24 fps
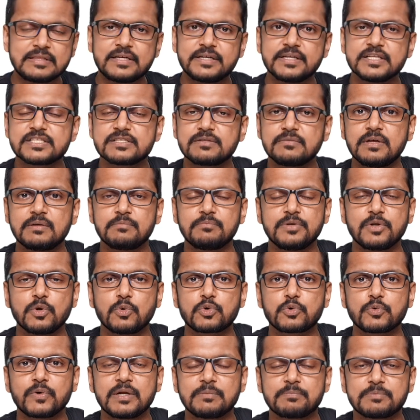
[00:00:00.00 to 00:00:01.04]
that is below
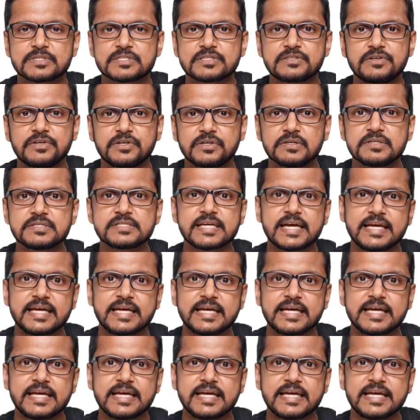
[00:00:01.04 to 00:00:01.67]
12% returns.